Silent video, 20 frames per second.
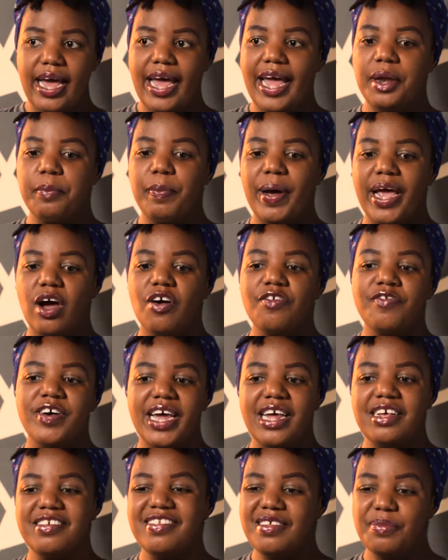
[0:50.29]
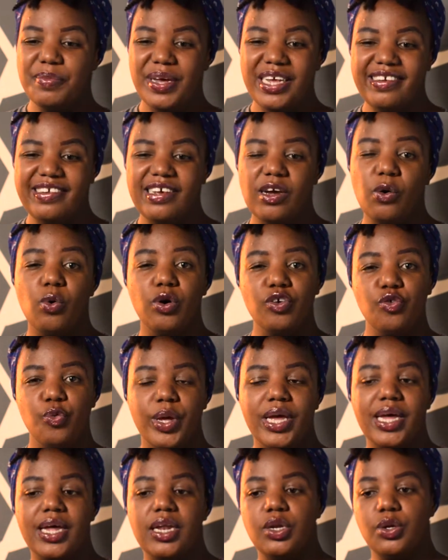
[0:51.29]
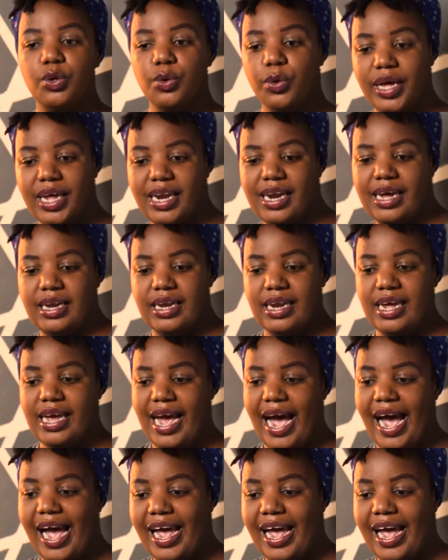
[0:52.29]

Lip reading: And by overestimating what we can do in a day,